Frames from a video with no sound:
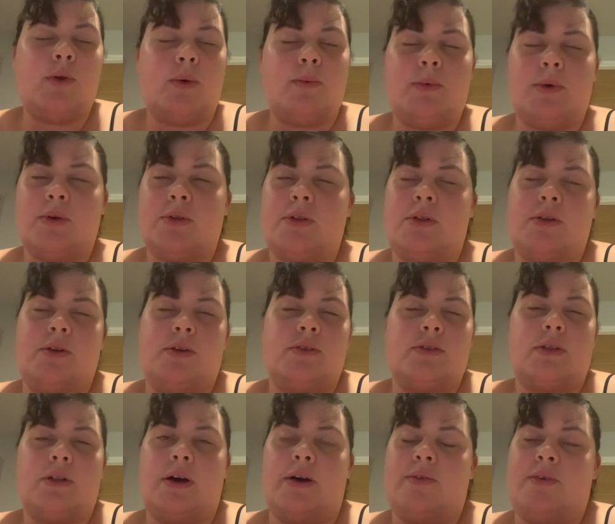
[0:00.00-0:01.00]
I'm not going to lose
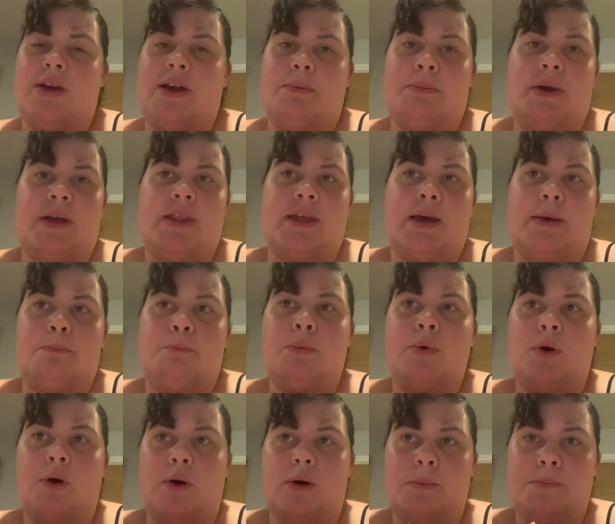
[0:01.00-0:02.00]
a lot of weight by then,
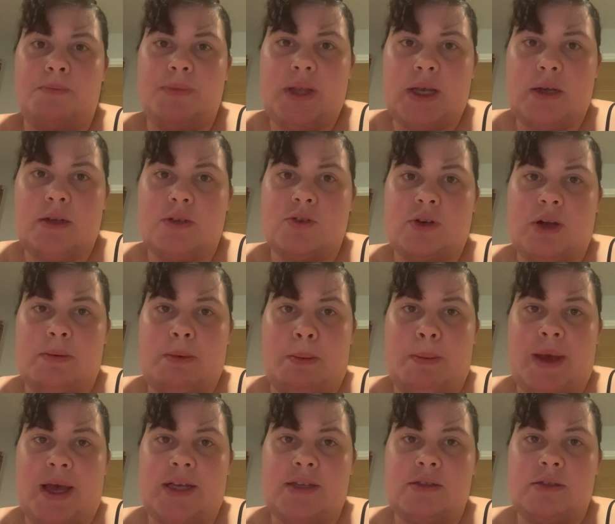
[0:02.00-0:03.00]
but I'm going to try my
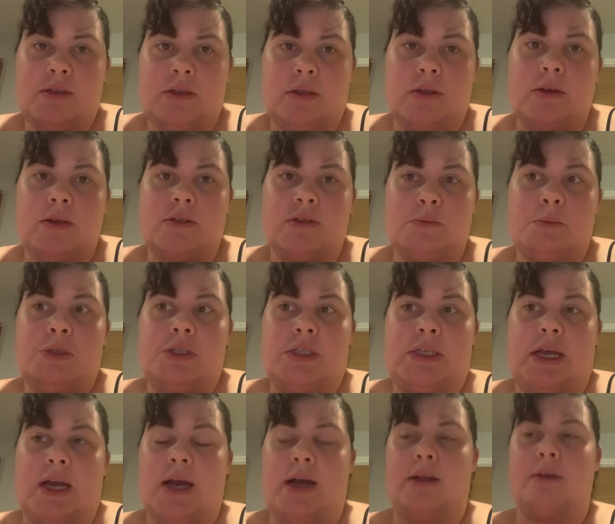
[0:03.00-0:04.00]
best to lose as much as
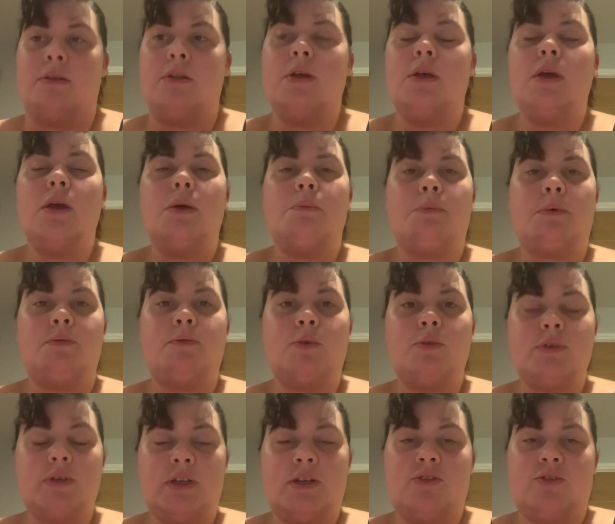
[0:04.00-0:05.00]
I can. But I've
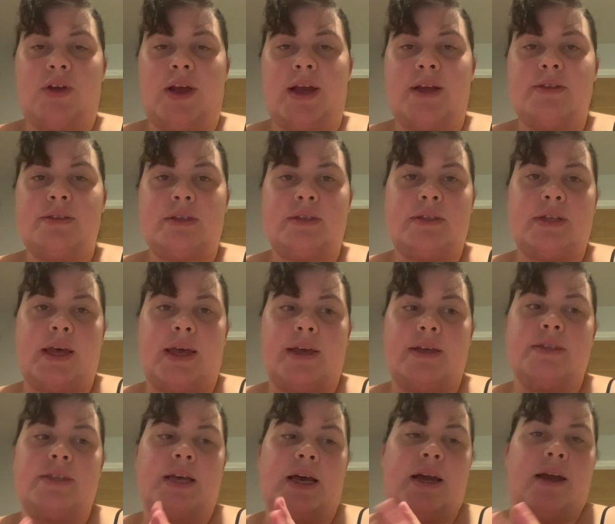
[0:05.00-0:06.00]
ordered a dress, it's like
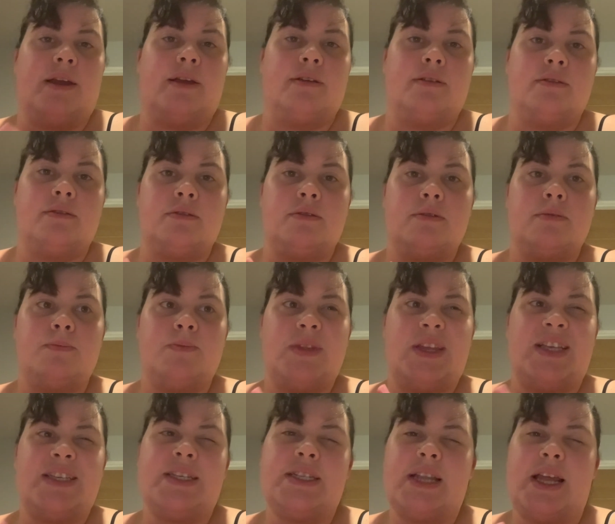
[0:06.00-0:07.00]
a size,
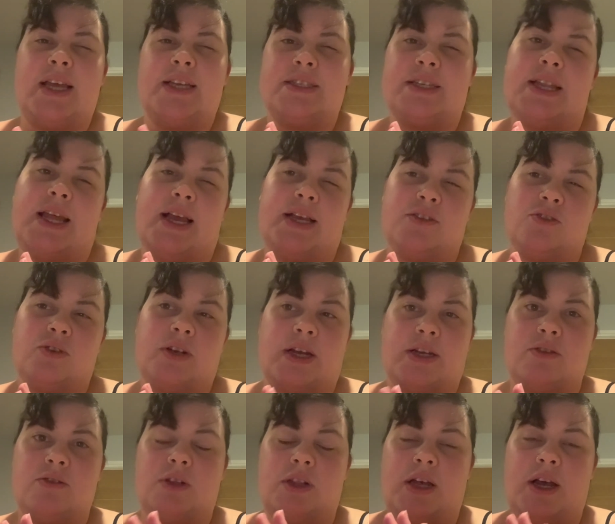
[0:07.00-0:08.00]
it's an, it's an extra,
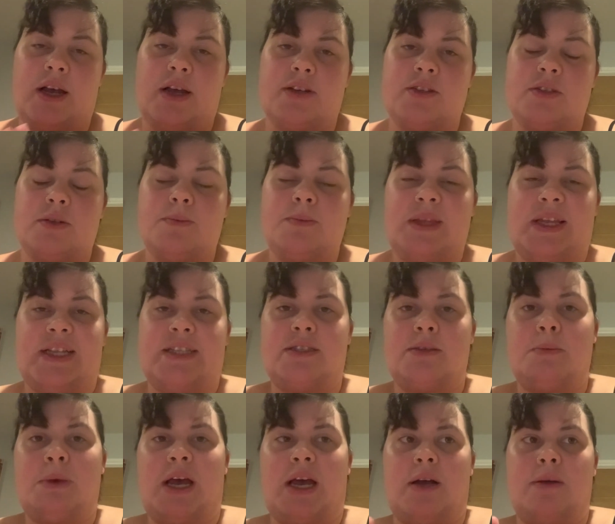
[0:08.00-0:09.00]
extra large. It's
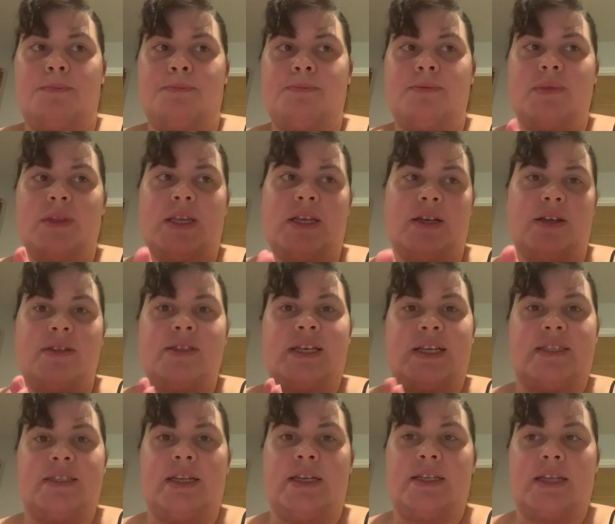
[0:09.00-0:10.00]
about a uh,
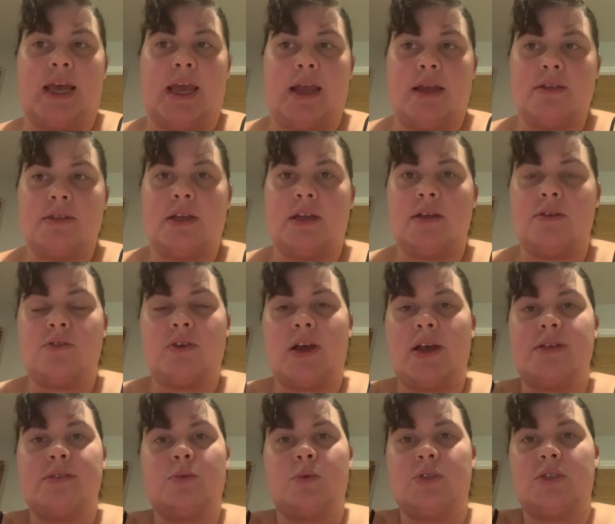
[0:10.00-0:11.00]
16 to 18
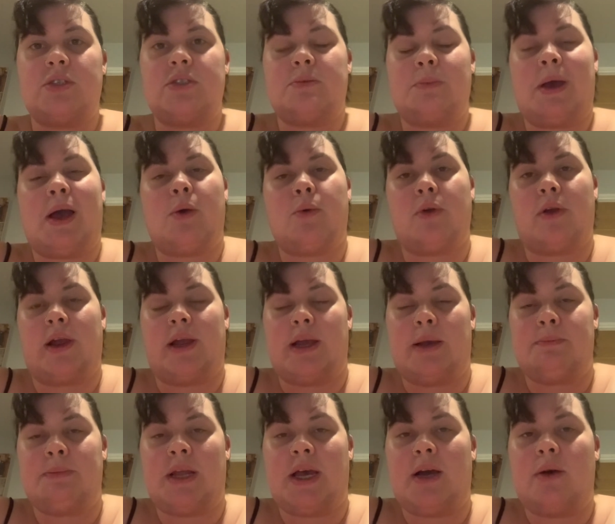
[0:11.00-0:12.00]
dress, which is about where I
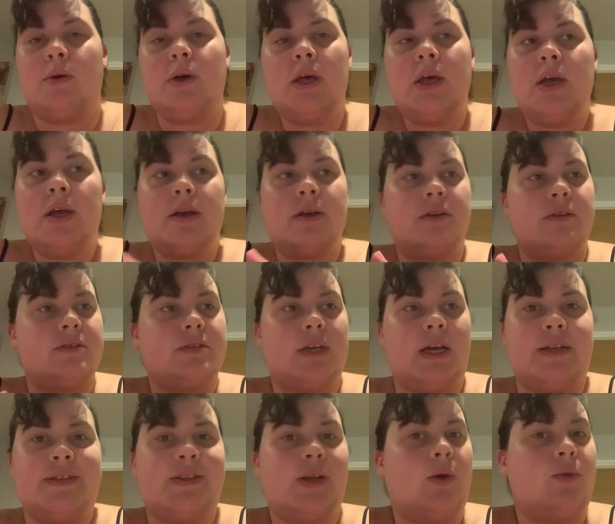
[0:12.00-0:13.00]
am now because
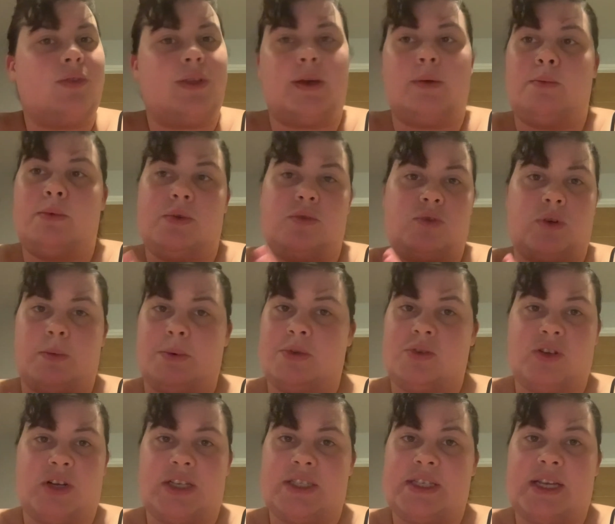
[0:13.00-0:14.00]
I don't think I'm going to drop a
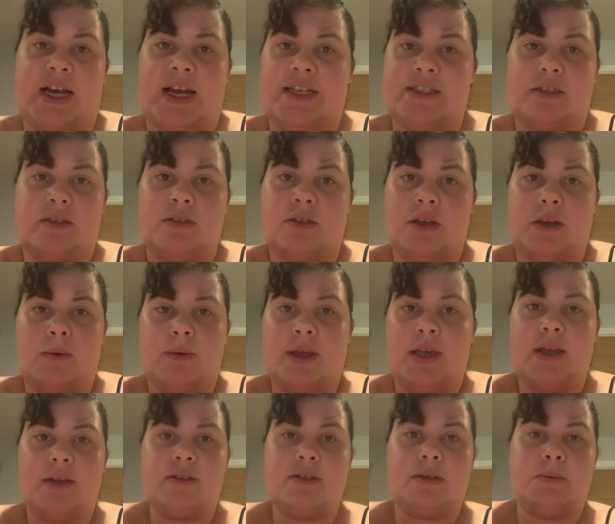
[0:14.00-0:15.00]
dress size in two
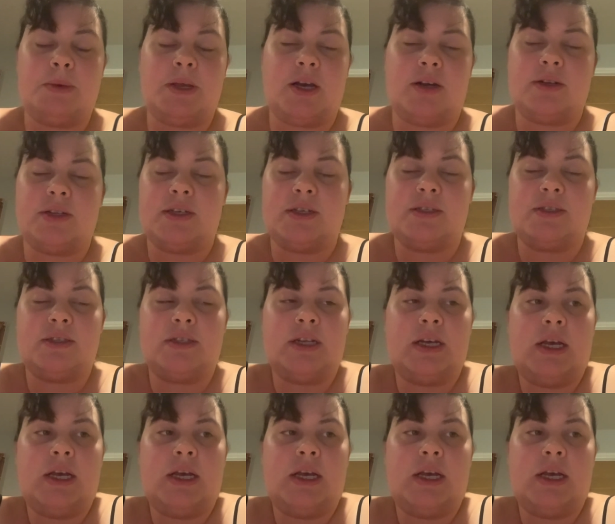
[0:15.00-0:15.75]
weeks, to be honest.